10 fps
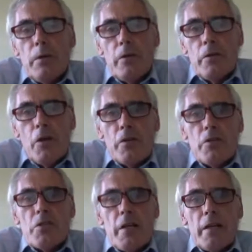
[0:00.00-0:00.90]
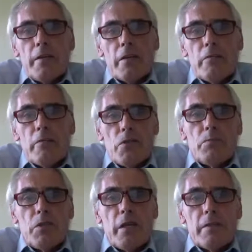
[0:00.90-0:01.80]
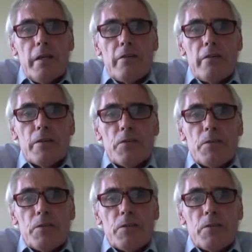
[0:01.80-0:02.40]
understanding of the subject areas.